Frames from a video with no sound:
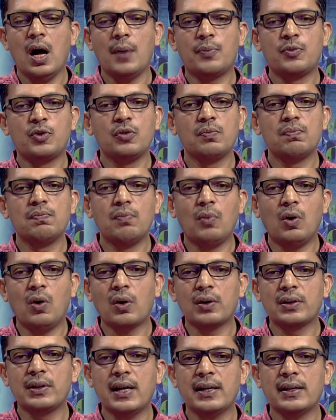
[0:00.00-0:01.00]
up to
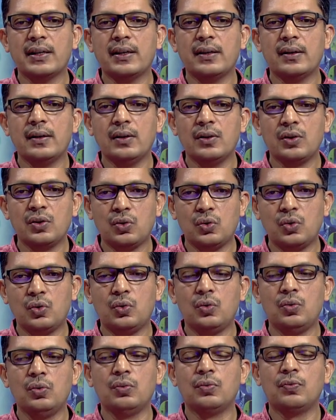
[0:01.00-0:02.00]
more than
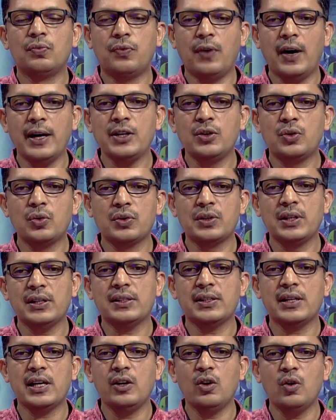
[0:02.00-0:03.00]
5 to
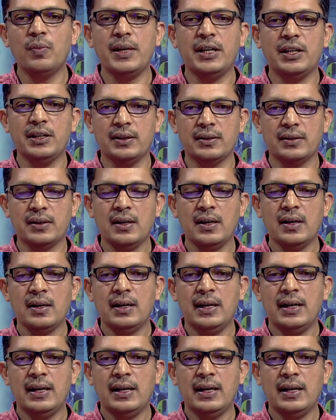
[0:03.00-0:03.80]
6 kilometers.